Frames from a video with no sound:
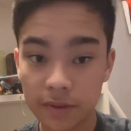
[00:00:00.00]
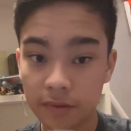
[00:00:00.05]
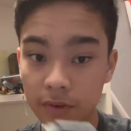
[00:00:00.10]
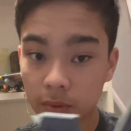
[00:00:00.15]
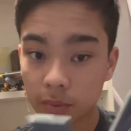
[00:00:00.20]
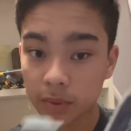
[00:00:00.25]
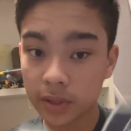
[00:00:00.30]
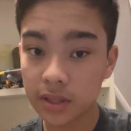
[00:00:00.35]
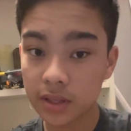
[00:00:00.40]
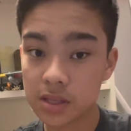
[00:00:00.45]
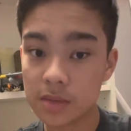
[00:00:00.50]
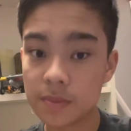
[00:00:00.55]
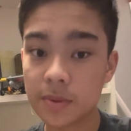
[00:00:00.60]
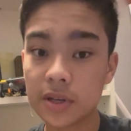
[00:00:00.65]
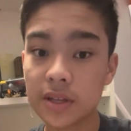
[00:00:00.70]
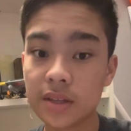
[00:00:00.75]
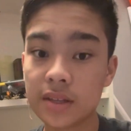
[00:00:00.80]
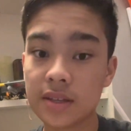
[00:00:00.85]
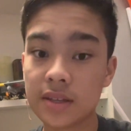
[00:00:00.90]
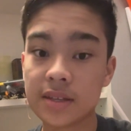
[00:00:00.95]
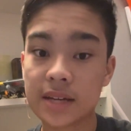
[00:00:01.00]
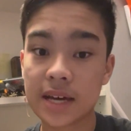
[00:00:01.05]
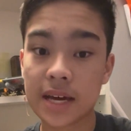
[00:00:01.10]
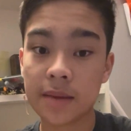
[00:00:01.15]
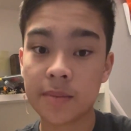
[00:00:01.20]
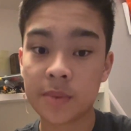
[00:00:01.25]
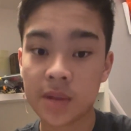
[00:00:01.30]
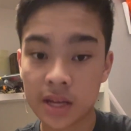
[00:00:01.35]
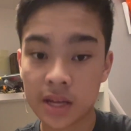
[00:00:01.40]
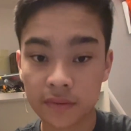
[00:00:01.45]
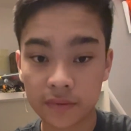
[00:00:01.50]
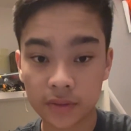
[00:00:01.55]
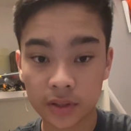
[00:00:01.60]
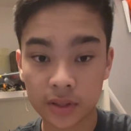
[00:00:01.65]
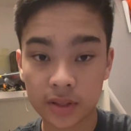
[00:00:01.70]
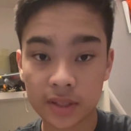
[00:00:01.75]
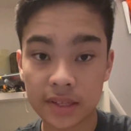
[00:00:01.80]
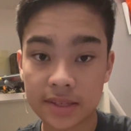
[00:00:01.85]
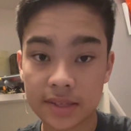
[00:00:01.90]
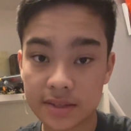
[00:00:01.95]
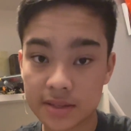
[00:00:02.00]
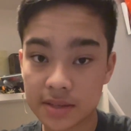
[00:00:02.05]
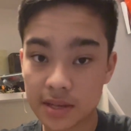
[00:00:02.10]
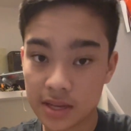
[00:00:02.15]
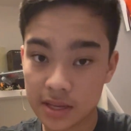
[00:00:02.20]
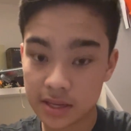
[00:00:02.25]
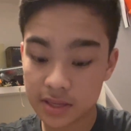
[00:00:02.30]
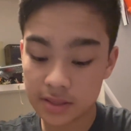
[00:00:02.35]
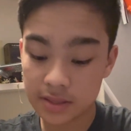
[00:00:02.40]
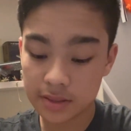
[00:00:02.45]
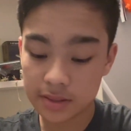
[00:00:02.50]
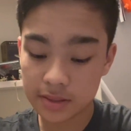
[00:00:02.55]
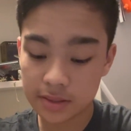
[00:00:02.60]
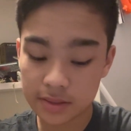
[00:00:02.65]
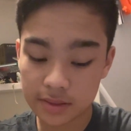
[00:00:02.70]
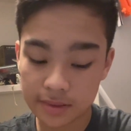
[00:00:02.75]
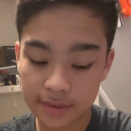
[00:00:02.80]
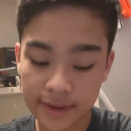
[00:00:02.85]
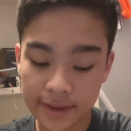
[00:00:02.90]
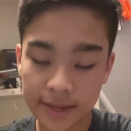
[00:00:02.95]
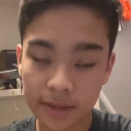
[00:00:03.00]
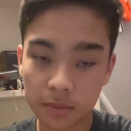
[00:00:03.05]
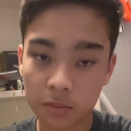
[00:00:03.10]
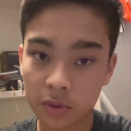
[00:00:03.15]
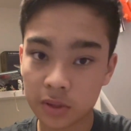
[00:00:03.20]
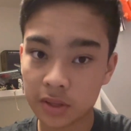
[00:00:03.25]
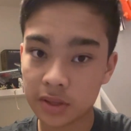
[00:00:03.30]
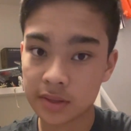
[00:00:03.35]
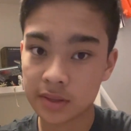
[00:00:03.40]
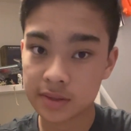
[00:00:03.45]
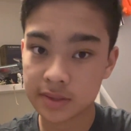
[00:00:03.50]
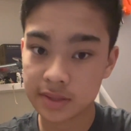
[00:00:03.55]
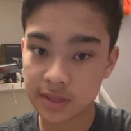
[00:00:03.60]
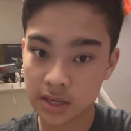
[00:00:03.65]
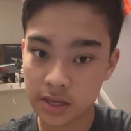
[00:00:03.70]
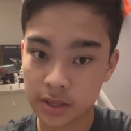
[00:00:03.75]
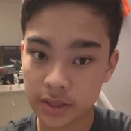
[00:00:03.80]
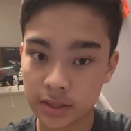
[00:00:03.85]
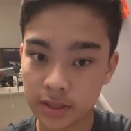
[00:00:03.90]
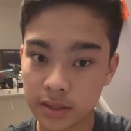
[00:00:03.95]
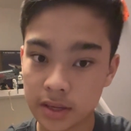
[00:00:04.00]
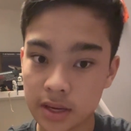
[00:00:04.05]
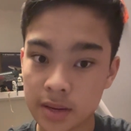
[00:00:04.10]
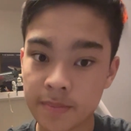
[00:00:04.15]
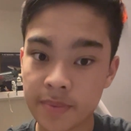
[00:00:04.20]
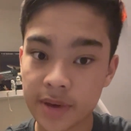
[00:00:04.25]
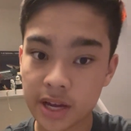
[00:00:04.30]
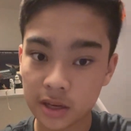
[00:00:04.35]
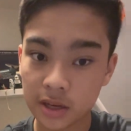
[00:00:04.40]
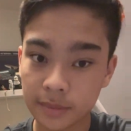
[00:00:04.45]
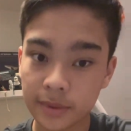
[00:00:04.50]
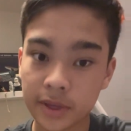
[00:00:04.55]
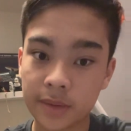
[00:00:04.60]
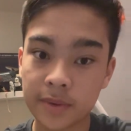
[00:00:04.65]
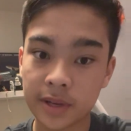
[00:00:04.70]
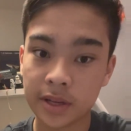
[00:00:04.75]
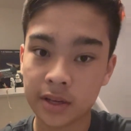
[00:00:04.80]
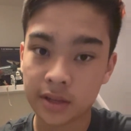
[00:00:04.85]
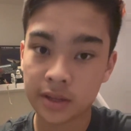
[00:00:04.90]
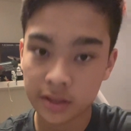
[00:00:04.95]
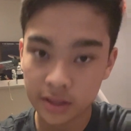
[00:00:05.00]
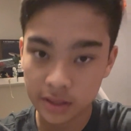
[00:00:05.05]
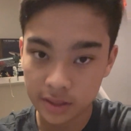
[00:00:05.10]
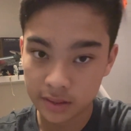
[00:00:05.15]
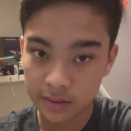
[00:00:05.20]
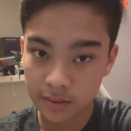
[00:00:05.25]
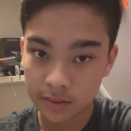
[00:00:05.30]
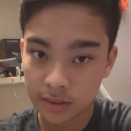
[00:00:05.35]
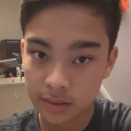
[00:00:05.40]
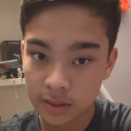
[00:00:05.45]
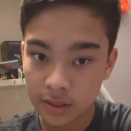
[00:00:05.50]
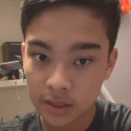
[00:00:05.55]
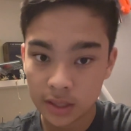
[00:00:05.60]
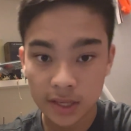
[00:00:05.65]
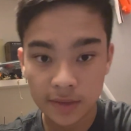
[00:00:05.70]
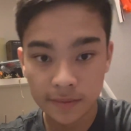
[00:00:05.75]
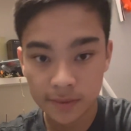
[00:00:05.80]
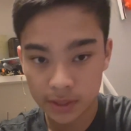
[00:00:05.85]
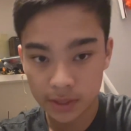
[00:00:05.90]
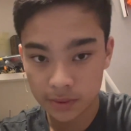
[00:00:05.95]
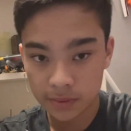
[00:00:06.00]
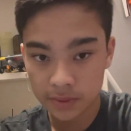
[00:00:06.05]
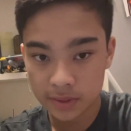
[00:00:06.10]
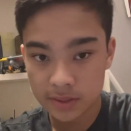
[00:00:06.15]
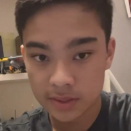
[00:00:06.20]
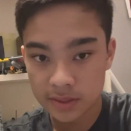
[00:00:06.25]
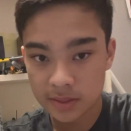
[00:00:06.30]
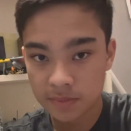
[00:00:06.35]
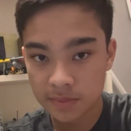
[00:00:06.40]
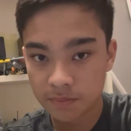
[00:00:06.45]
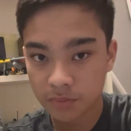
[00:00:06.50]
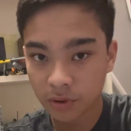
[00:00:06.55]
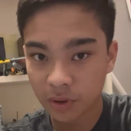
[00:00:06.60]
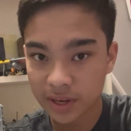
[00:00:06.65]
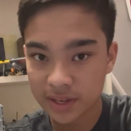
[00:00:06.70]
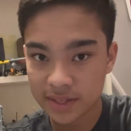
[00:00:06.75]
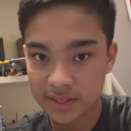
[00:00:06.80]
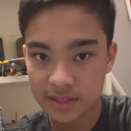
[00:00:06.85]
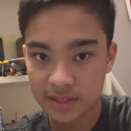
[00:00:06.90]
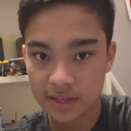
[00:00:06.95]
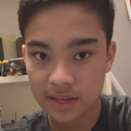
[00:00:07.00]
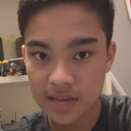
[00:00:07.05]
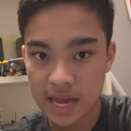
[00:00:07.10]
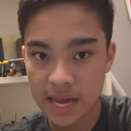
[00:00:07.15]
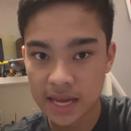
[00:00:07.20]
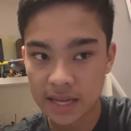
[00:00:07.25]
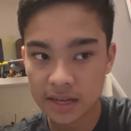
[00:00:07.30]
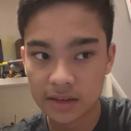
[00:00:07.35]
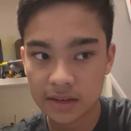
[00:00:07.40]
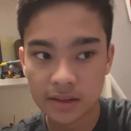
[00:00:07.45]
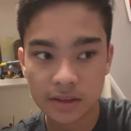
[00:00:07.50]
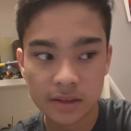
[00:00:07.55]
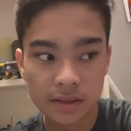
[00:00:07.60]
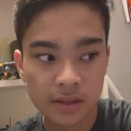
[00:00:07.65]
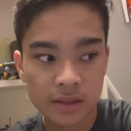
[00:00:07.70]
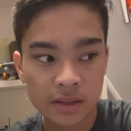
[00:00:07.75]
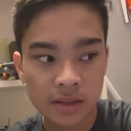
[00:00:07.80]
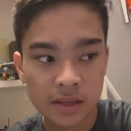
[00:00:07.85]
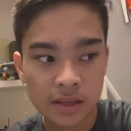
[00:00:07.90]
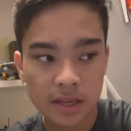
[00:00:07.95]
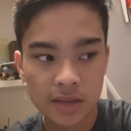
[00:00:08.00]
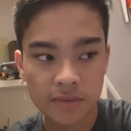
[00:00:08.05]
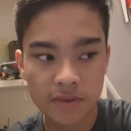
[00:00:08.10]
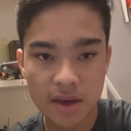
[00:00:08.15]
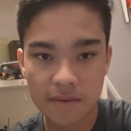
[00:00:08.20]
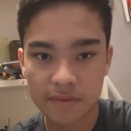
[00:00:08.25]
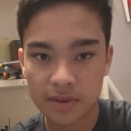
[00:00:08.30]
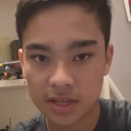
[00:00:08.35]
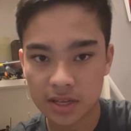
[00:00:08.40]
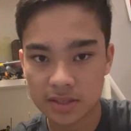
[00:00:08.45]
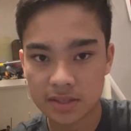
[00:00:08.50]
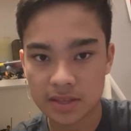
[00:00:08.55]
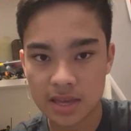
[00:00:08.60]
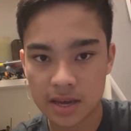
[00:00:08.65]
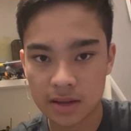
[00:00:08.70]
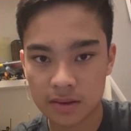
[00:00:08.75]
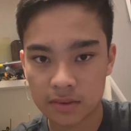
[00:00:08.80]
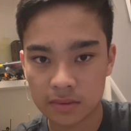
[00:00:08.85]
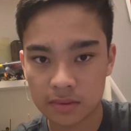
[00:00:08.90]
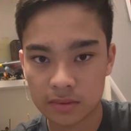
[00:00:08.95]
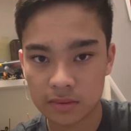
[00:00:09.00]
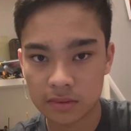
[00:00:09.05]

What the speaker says: willing to put in the time and effort, this is, I would consider, a better BRICKMANIA kit. Even though it's pricey if you have a discount,